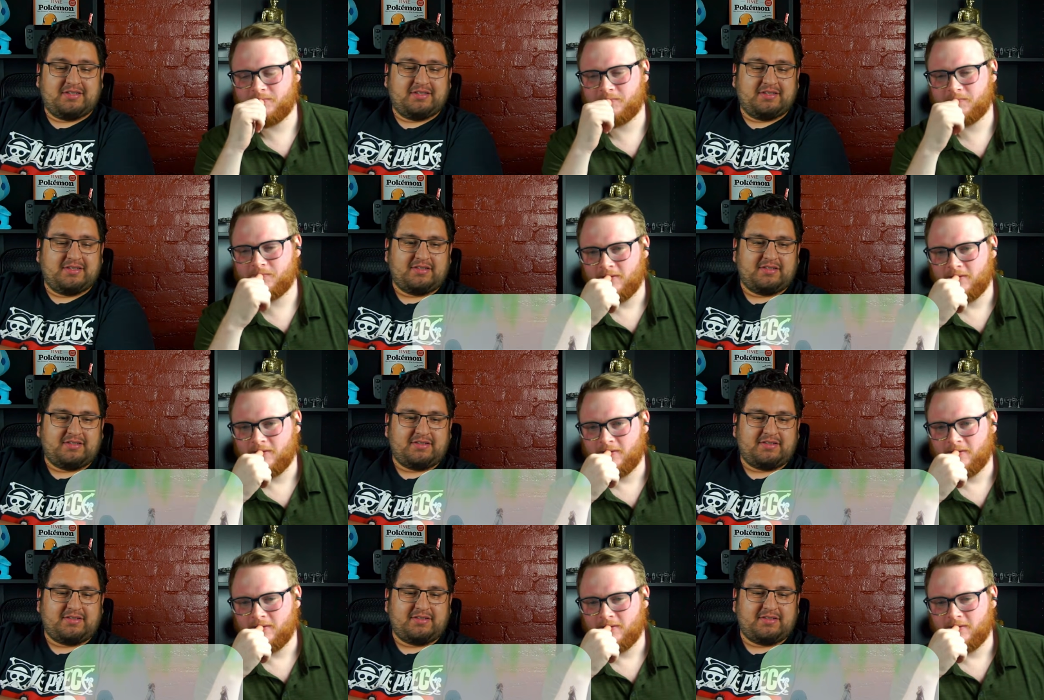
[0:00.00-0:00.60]

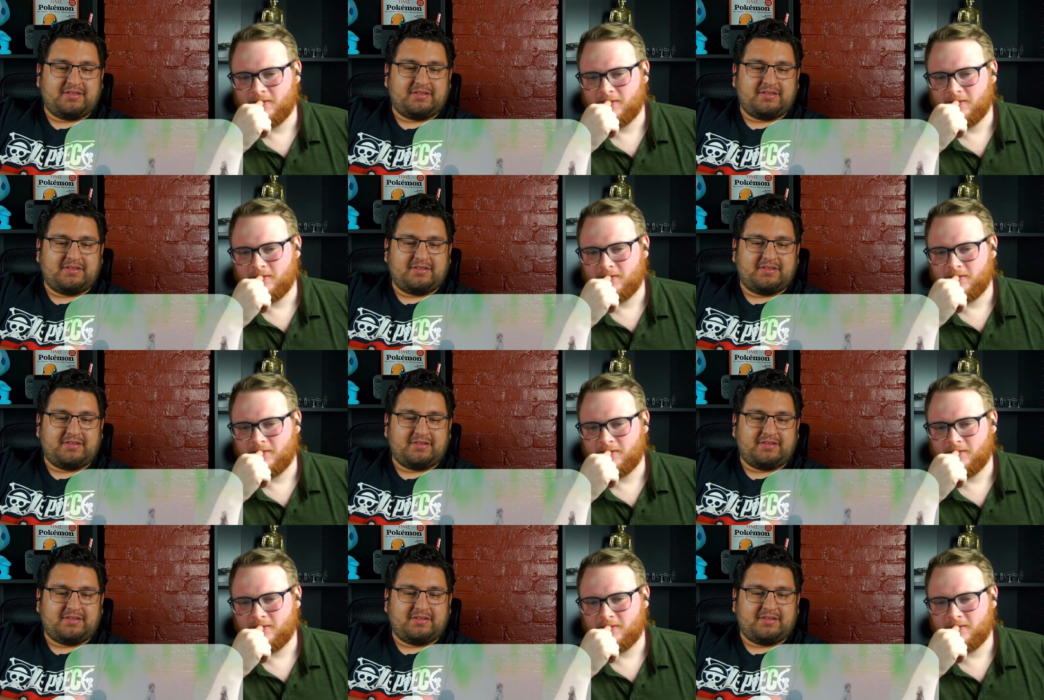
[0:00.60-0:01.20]

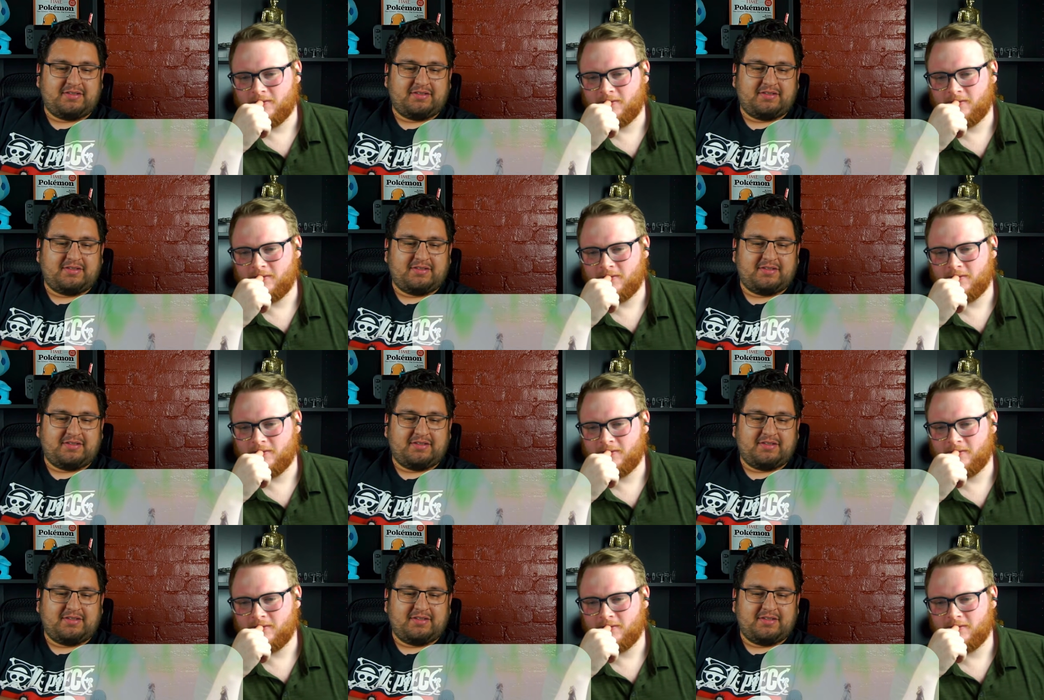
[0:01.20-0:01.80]

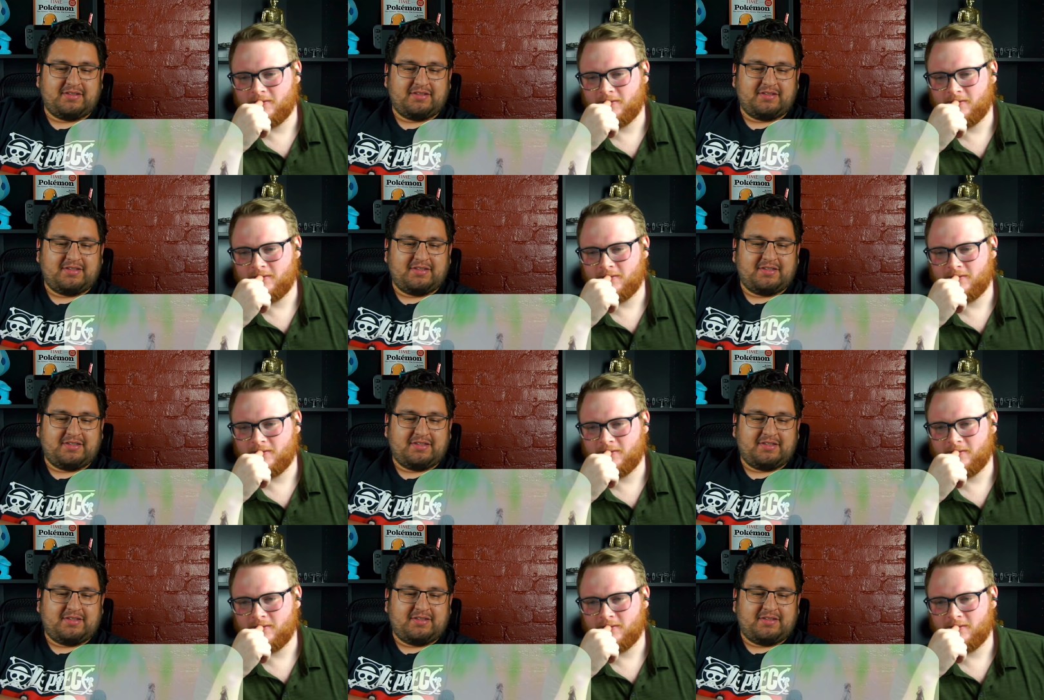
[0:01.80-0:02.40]

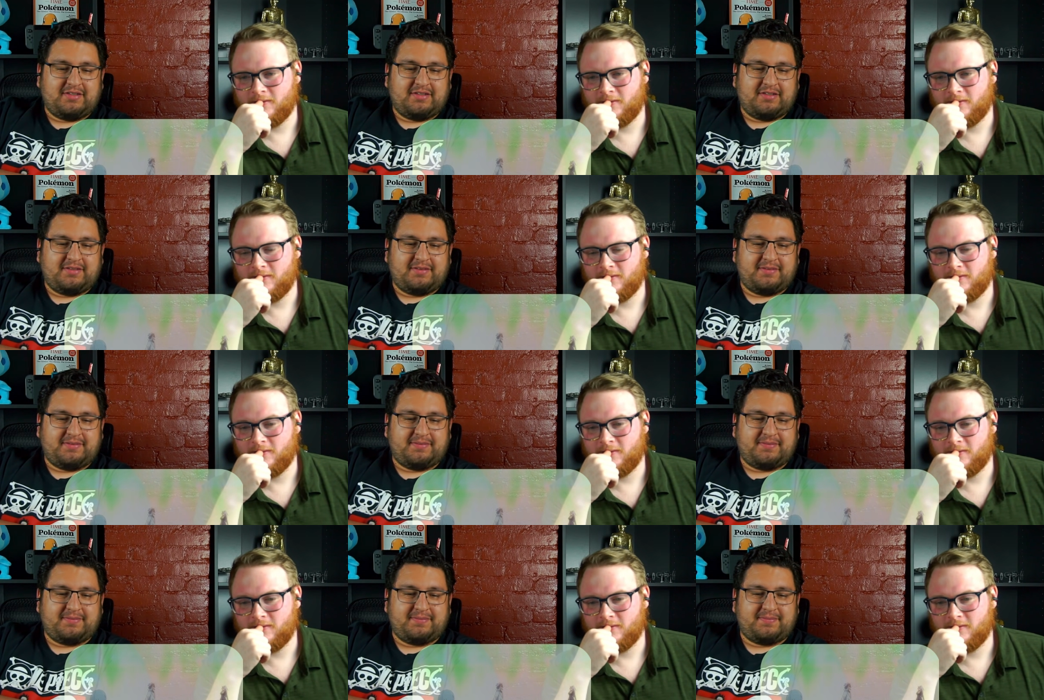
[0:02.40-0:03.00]

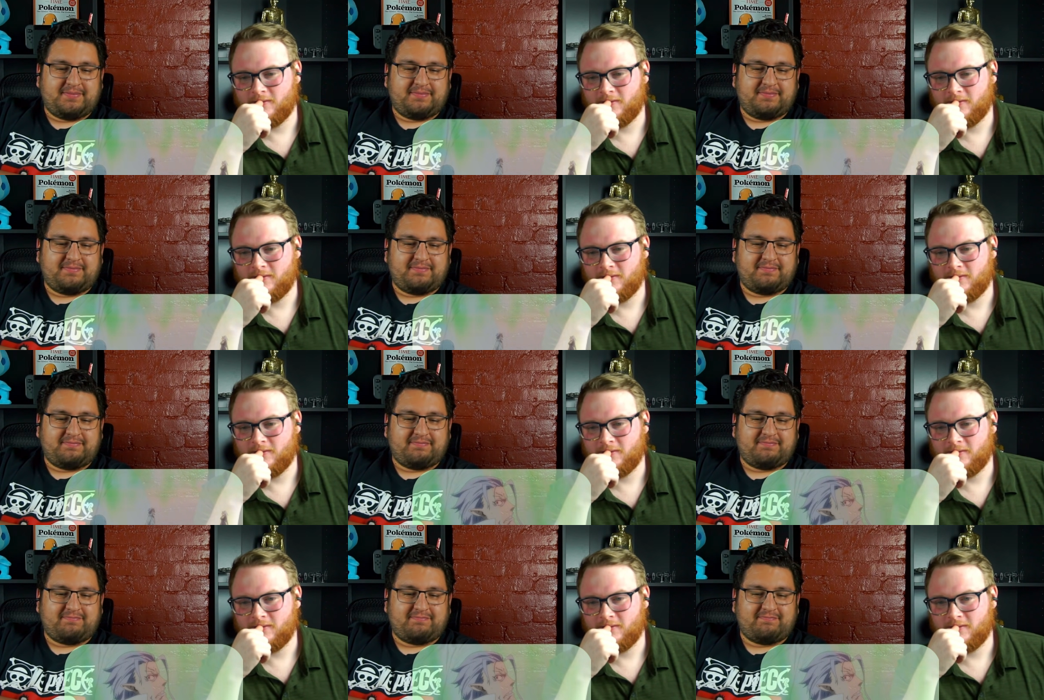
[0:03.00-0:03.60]

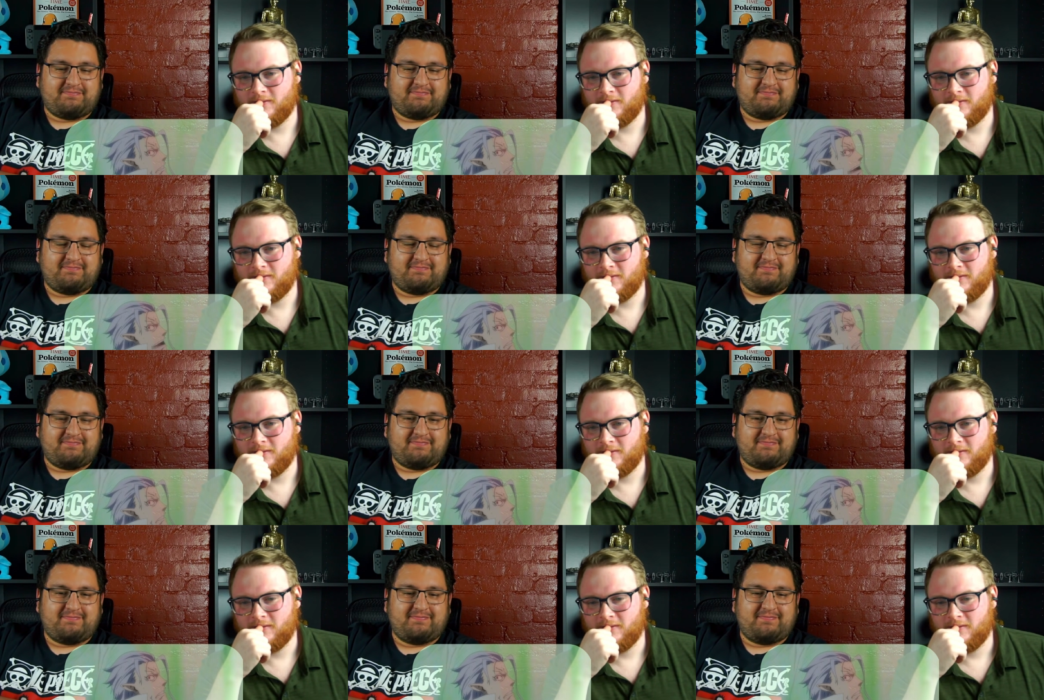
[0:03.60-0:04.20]

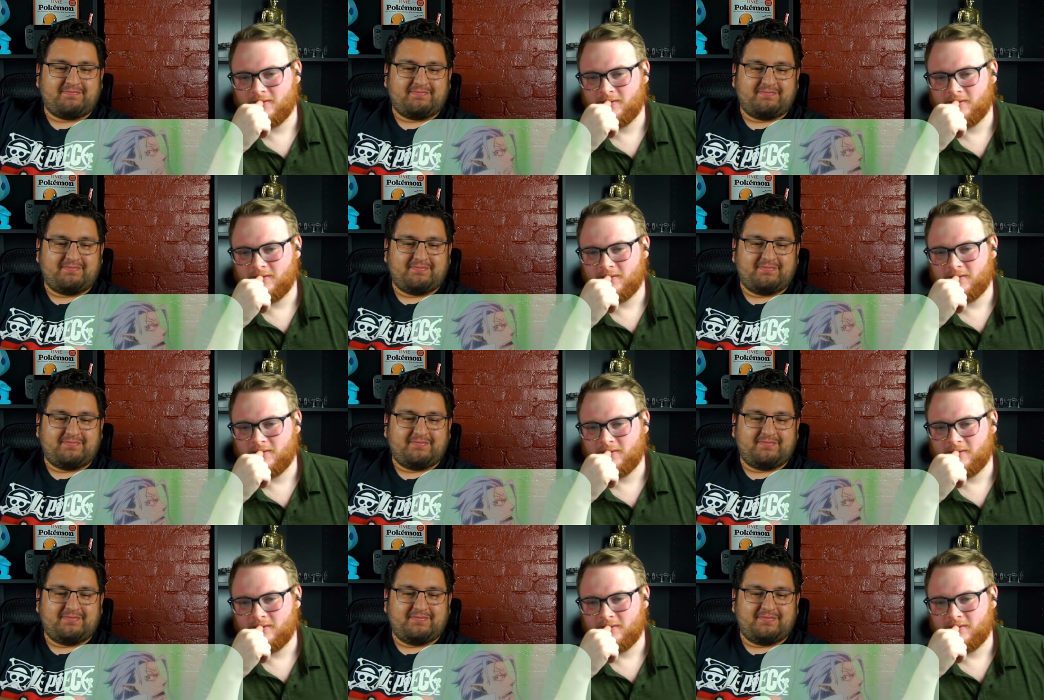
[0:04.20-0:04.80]

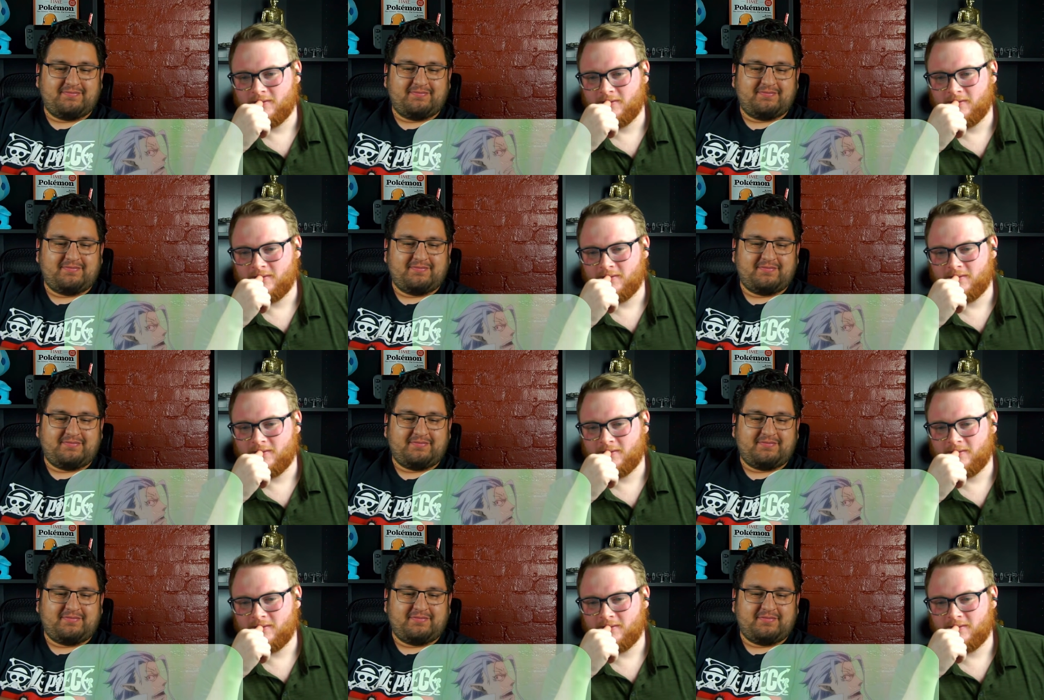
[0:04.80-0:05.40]

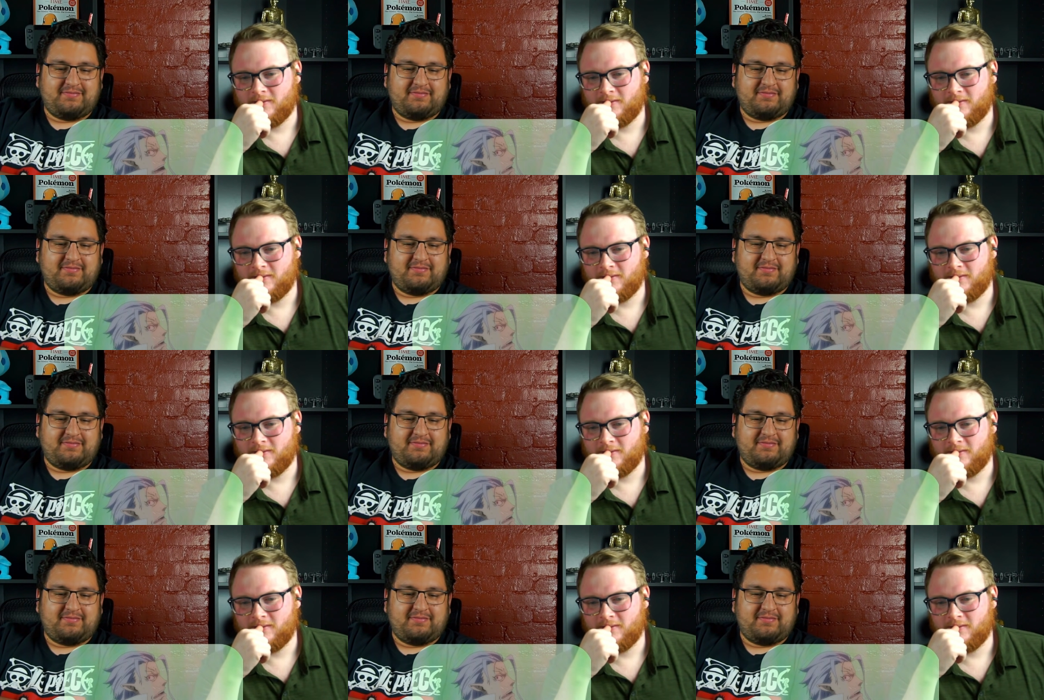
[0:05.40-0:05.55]
(no one is talking)